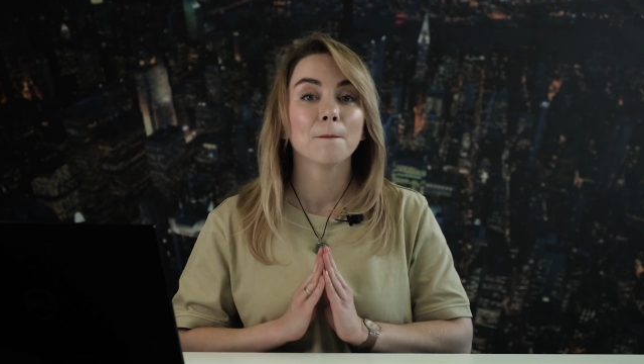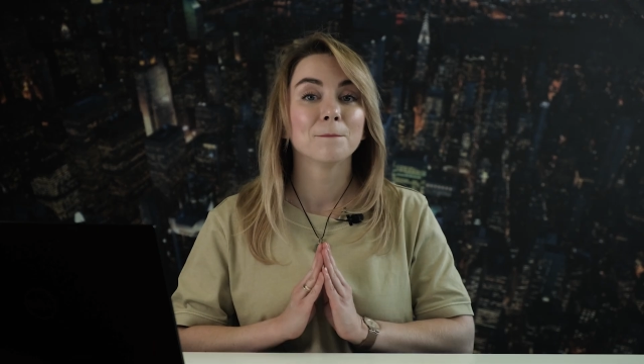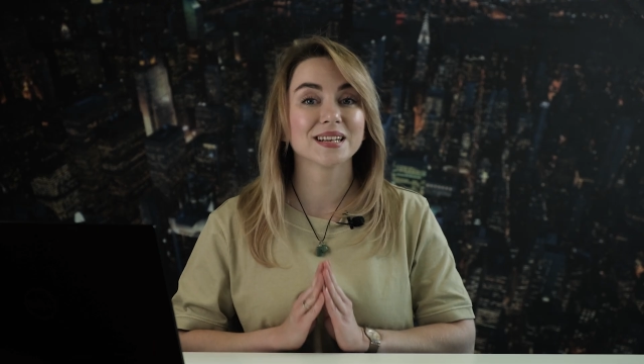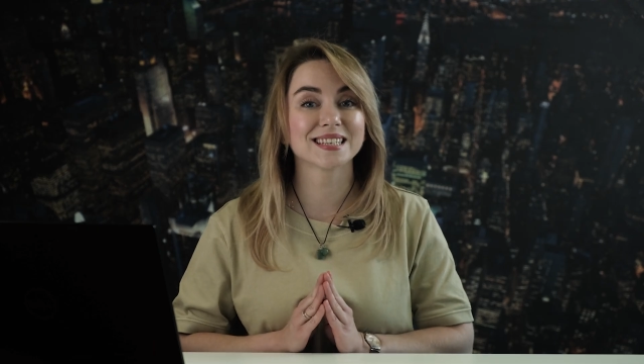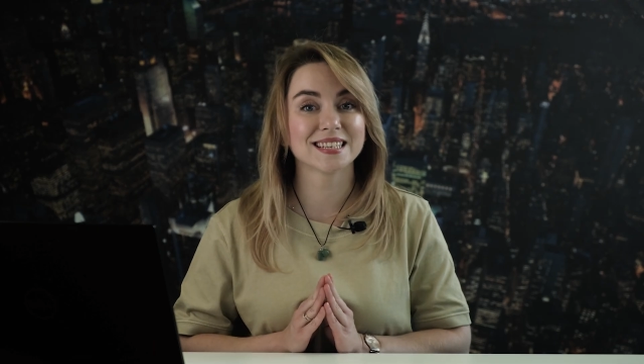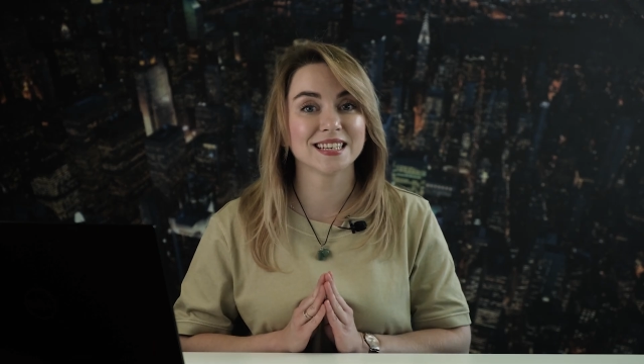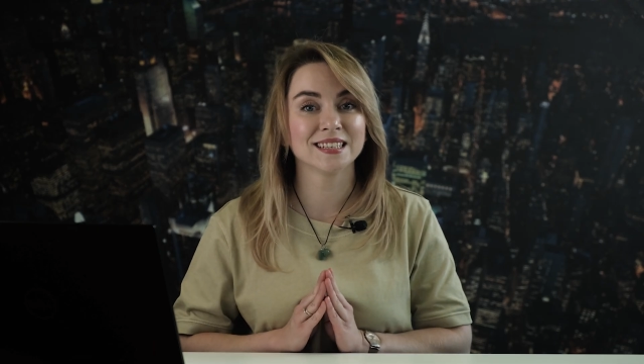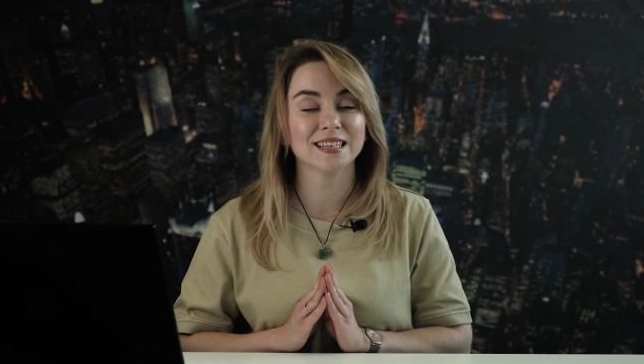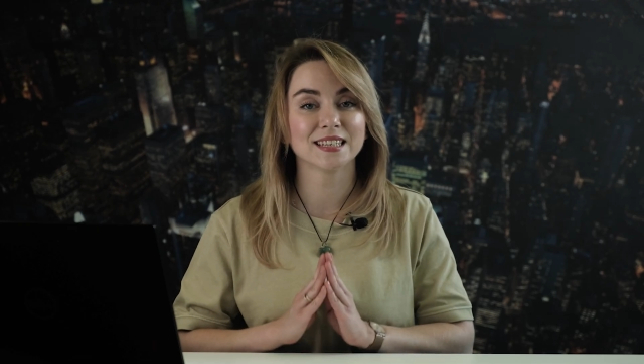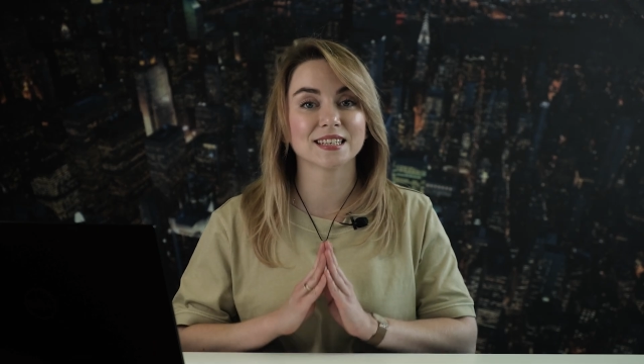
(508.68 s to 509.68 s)
but
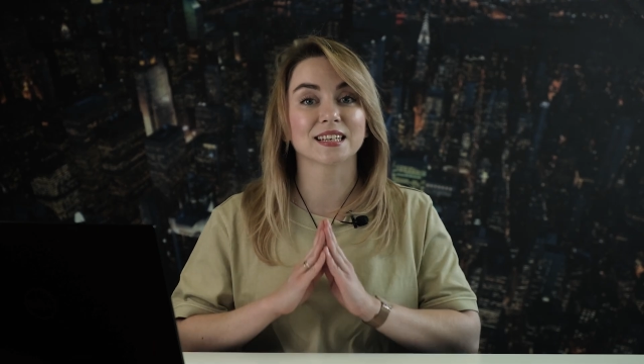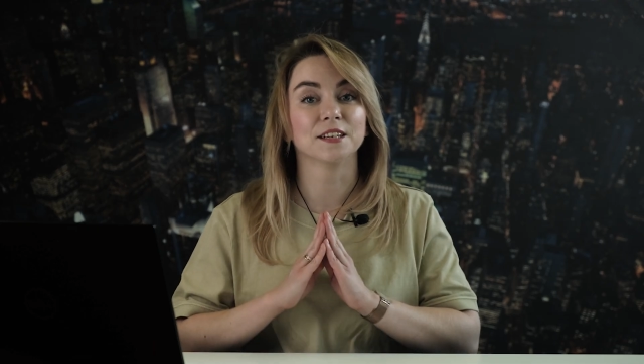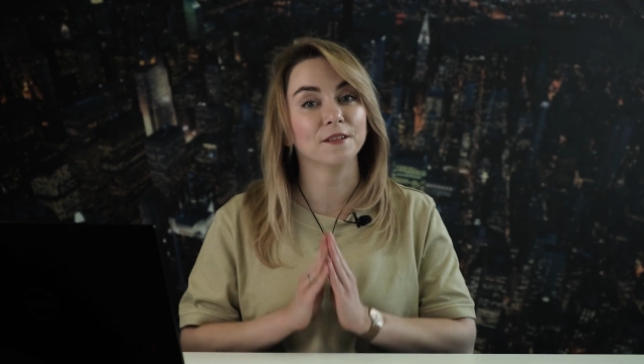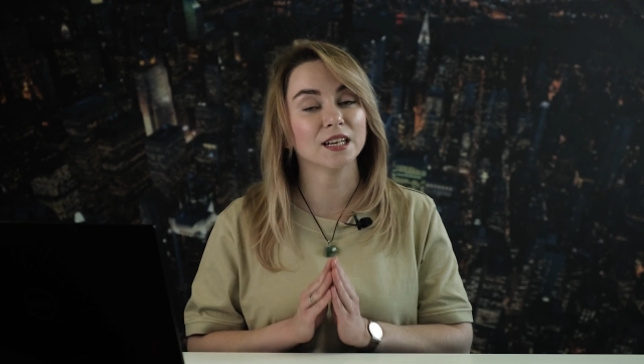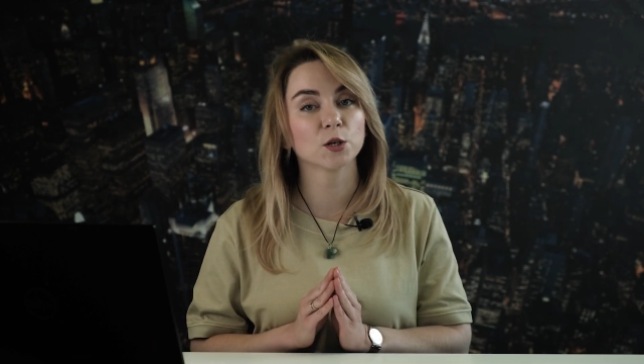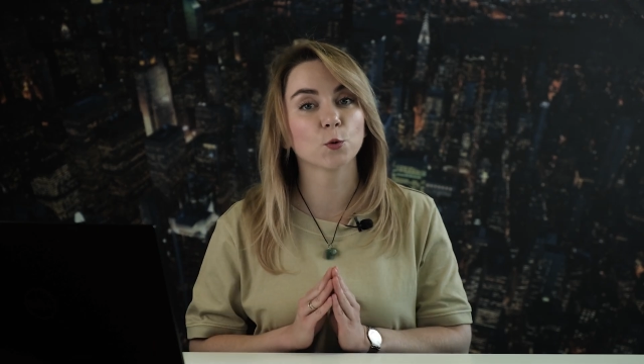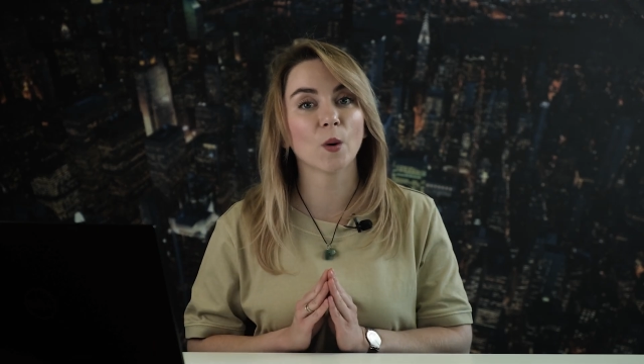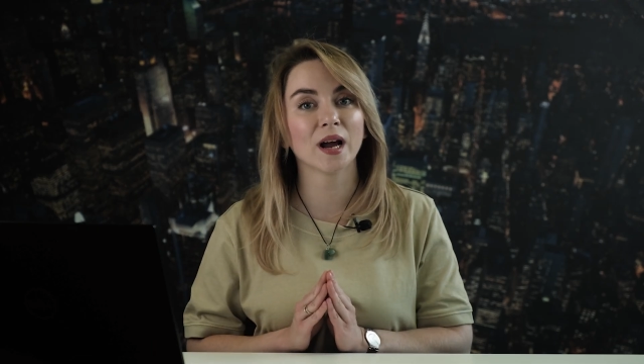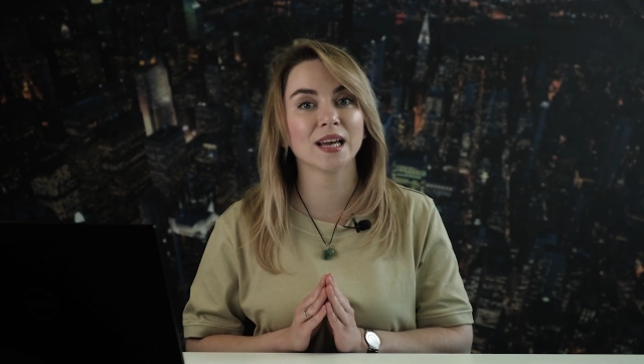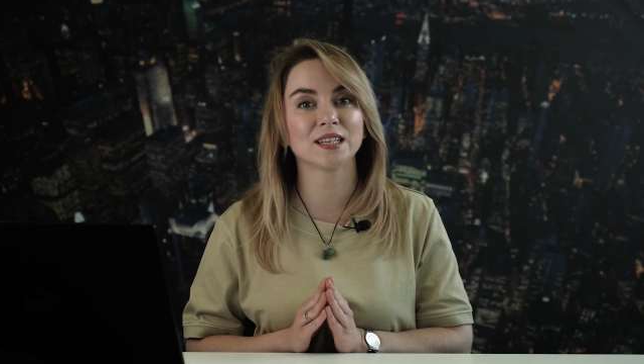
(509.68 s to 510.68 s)
still it is a convenient
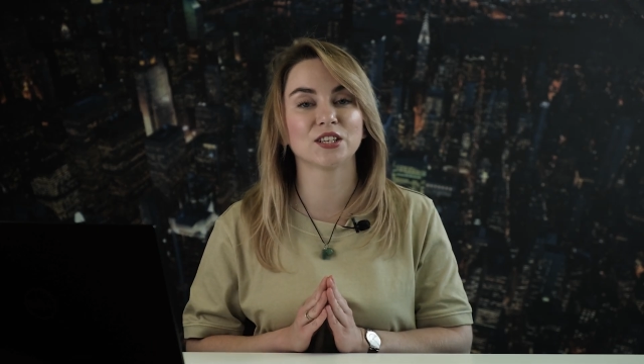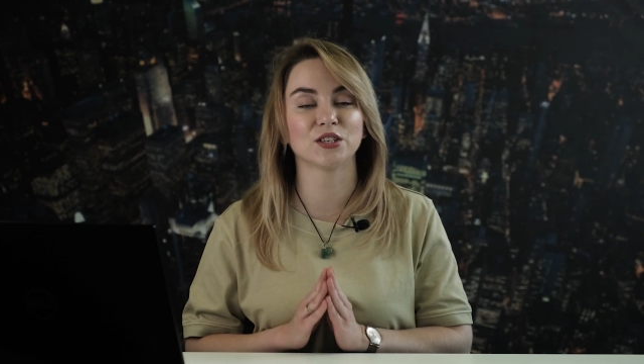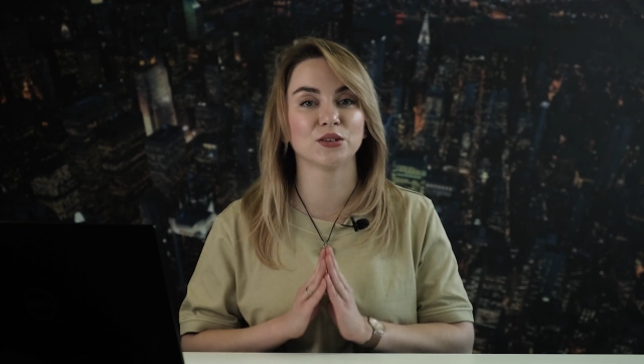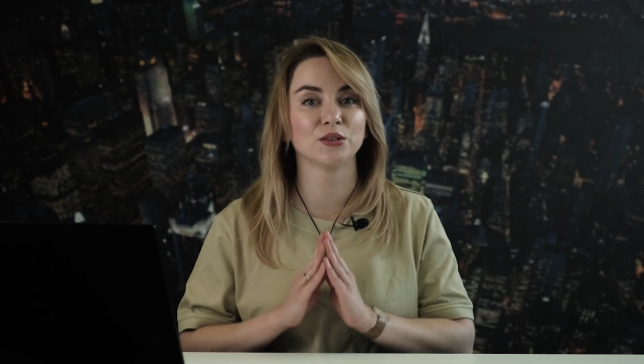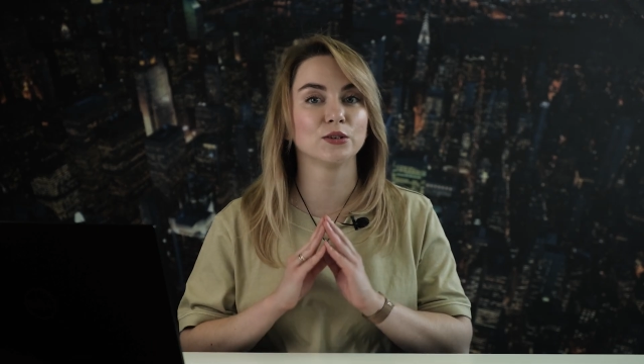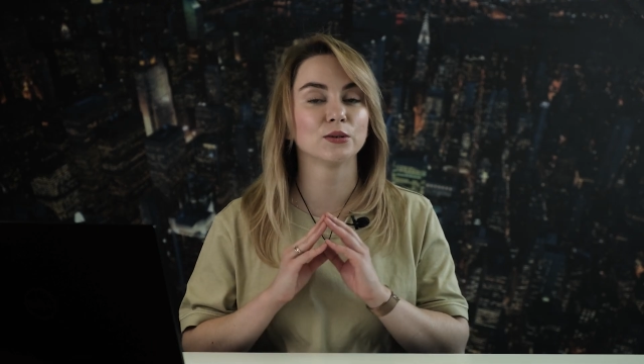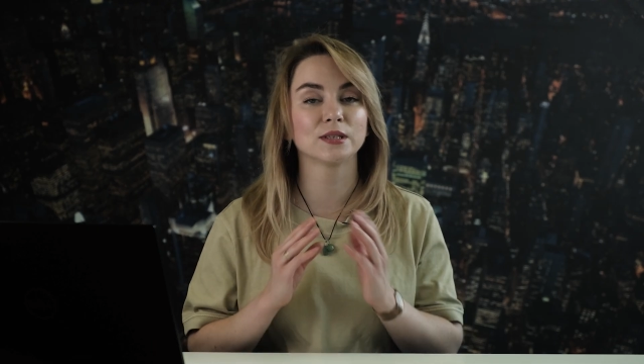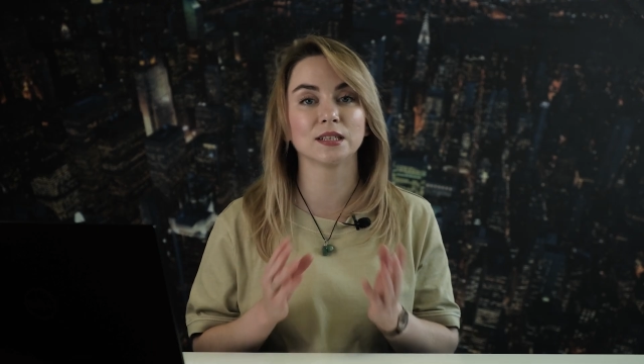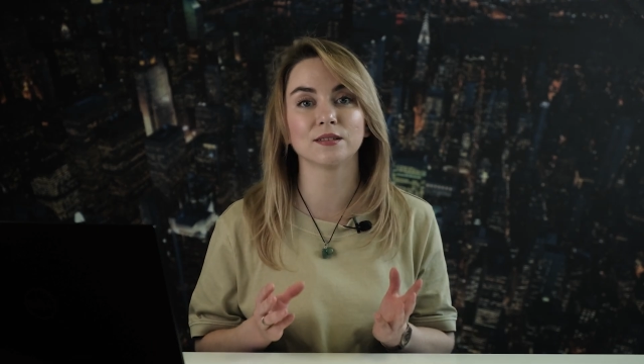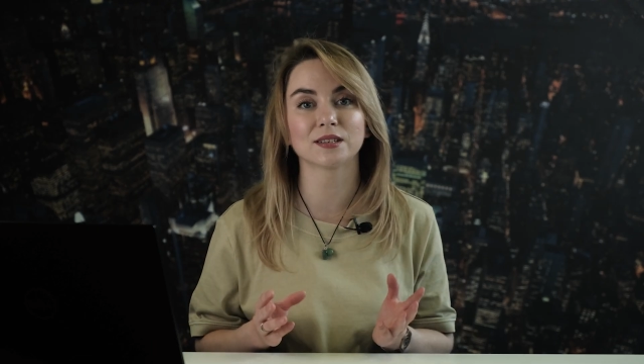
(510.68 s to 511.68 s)
way to
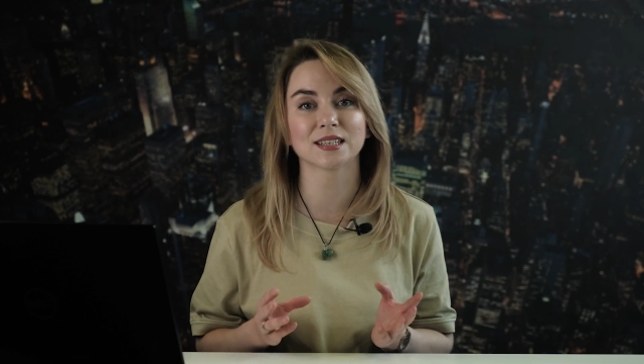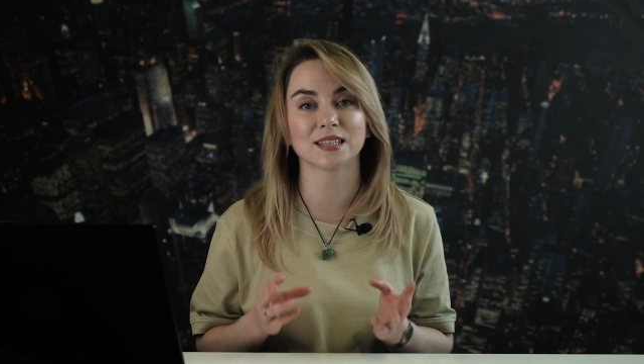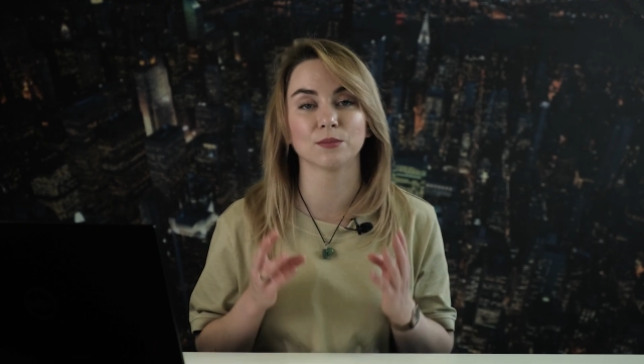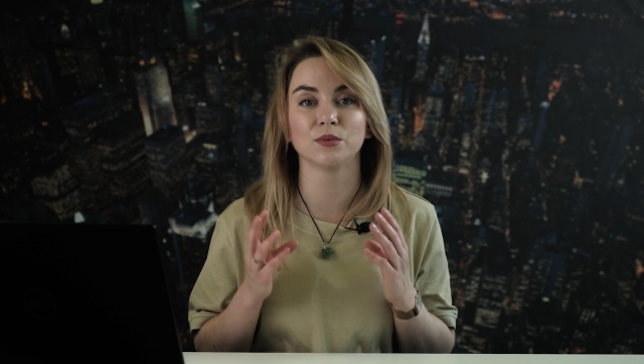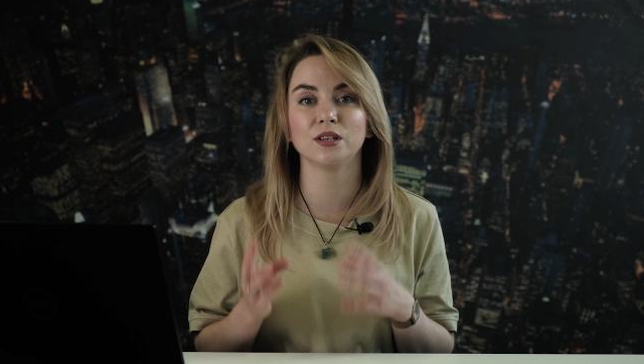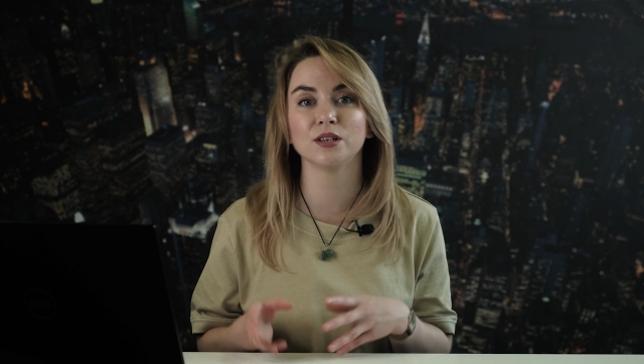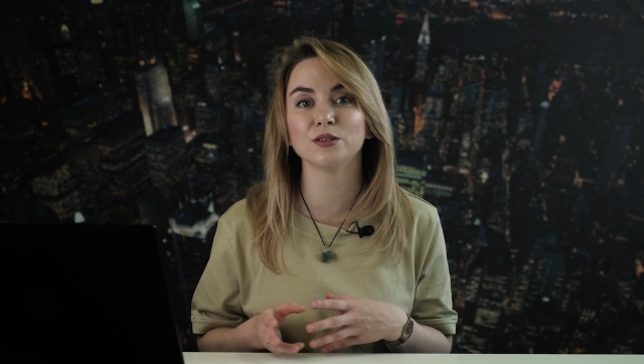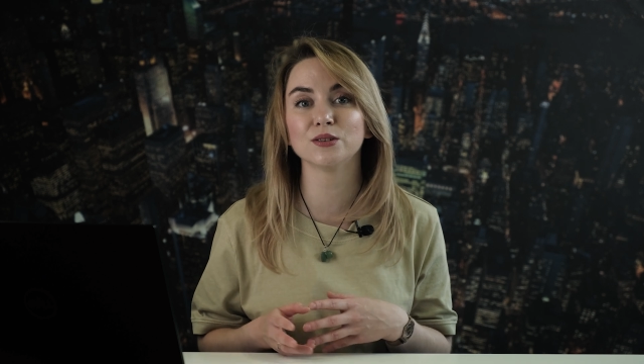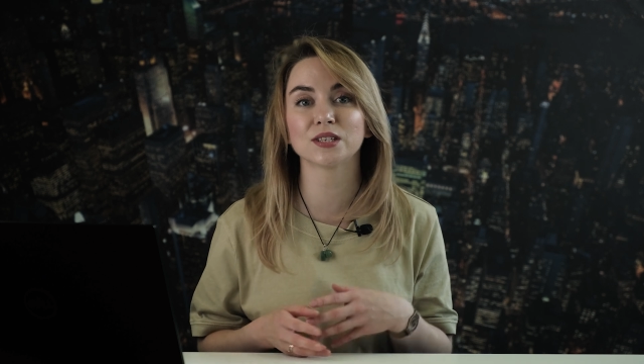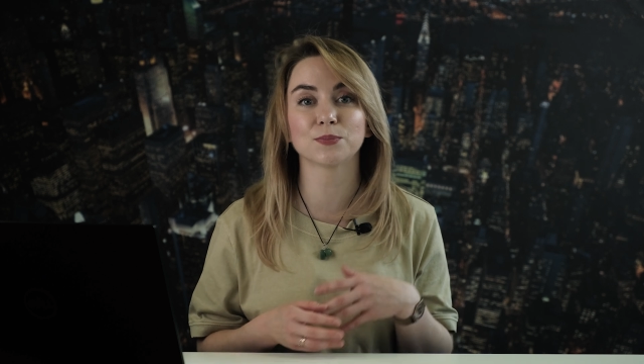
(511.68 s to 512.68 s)
deliver some news,